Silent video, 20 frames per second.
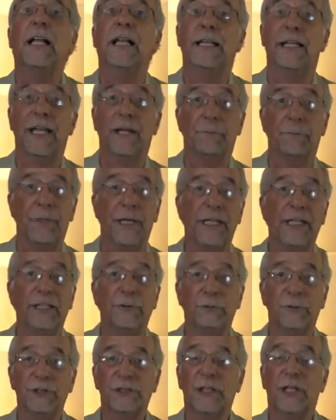that may
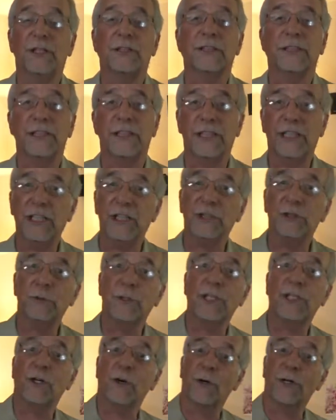result in
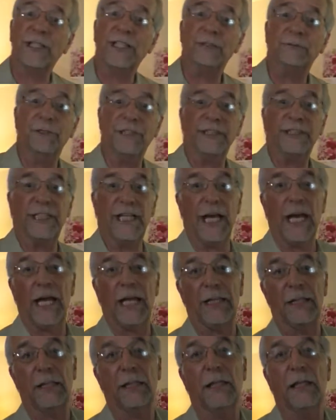injury or even
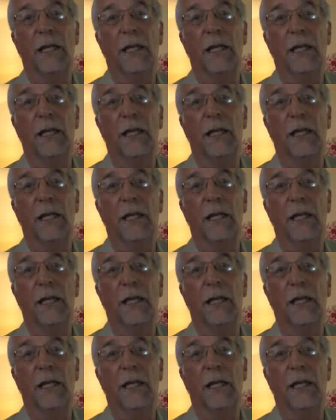death.